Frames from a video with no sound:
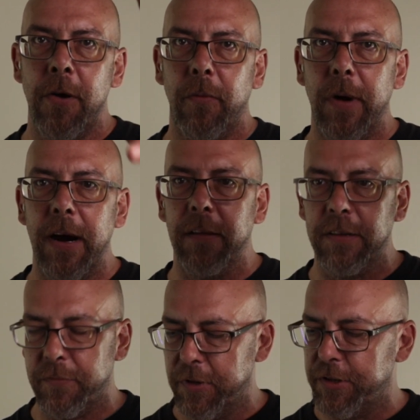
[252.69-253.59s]

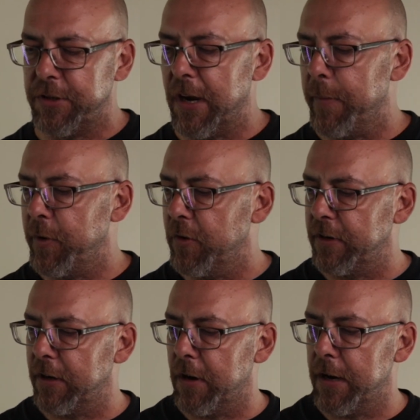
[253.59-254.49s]
wireless, which I'm
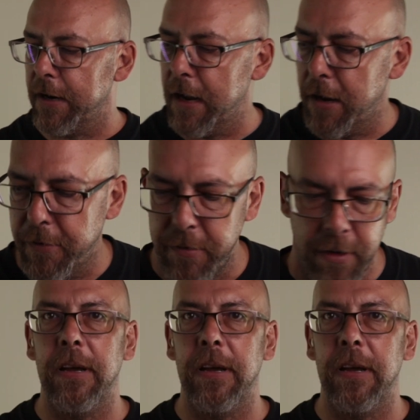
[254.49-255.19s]
using right now,